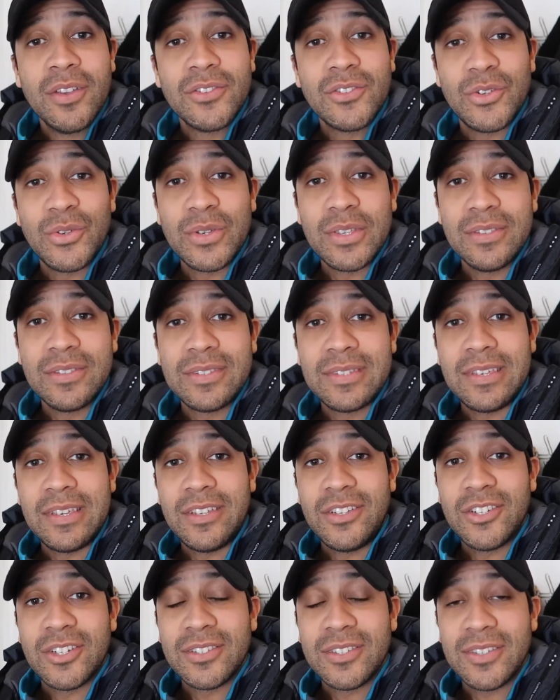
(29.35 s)
so you can
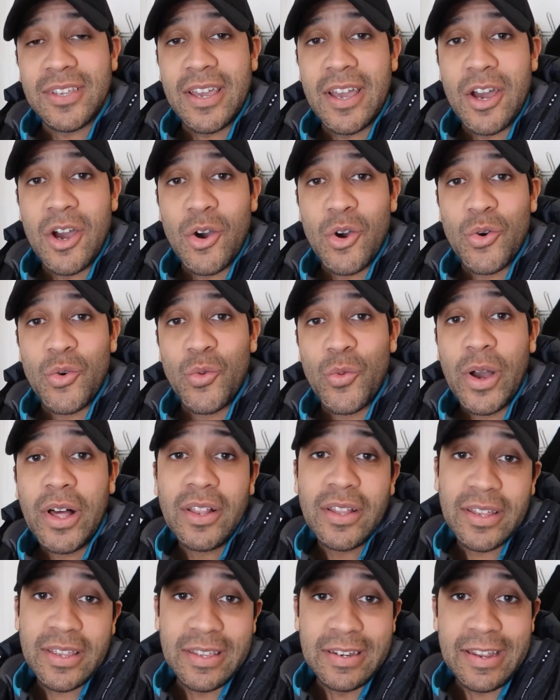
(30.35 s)
see just how
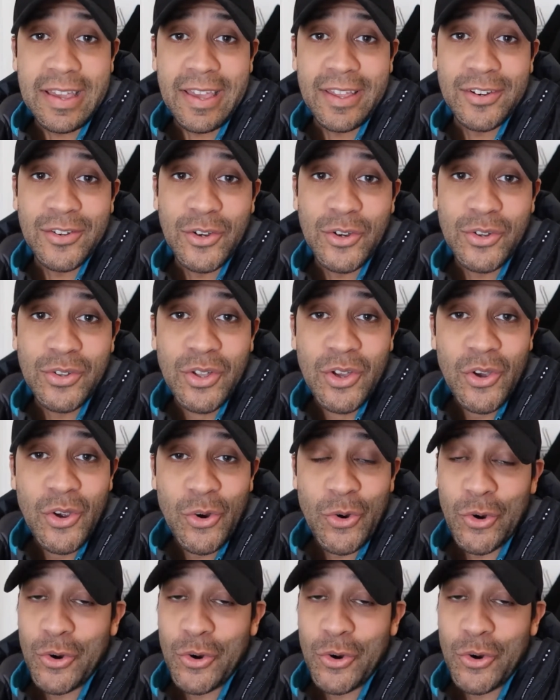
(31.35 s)
well it can handle,